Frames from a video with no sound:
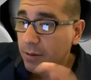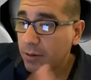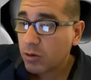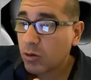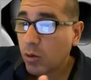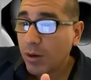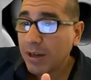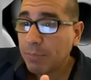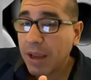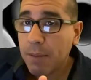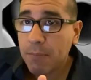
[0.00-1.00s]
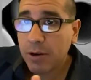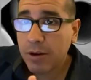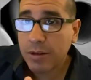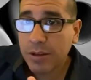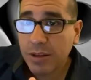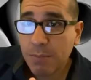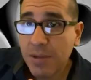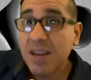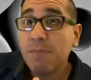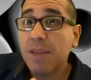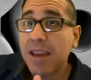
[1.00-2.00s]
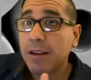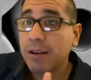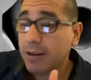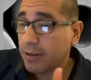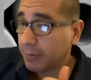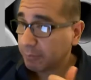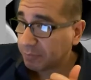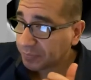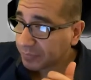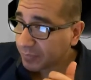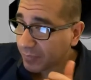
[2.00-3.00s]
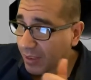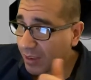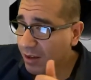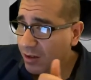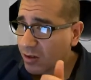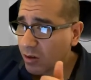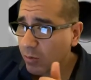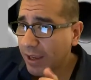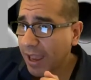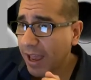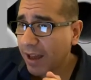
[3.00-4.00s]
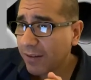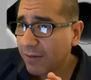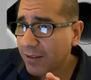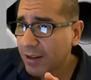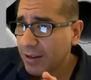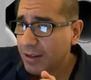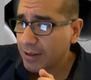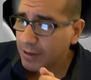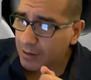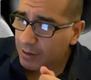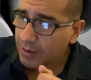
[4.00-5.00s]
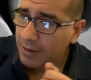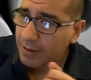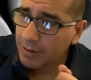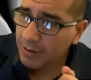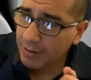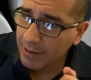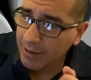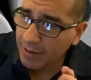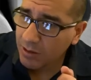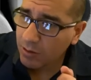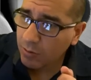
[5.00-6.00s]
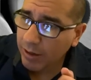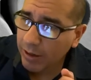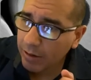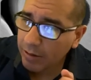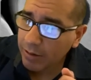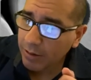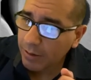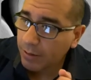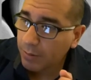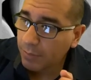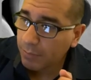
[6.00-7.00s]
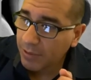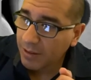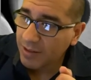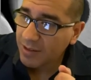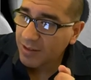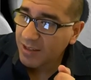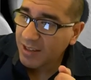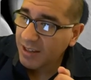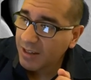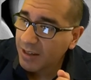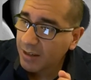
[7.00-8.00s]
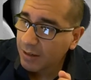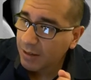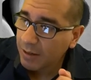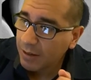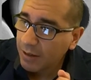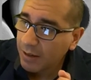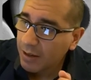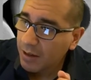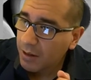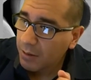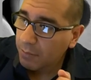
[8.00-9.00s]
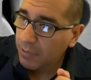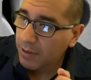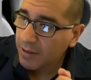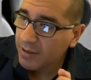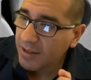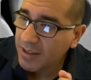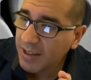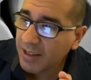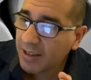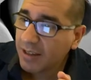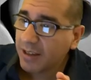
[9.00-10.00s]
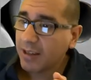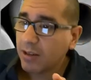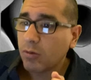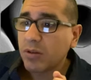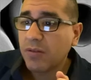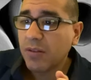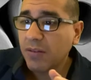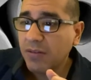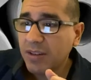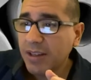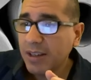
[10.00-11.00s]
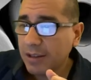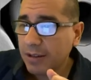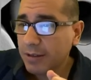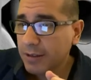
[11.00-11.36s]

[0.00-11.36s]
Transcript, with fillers: Toilet paper, the money maker. So we have T squared plus T plus t equals 15.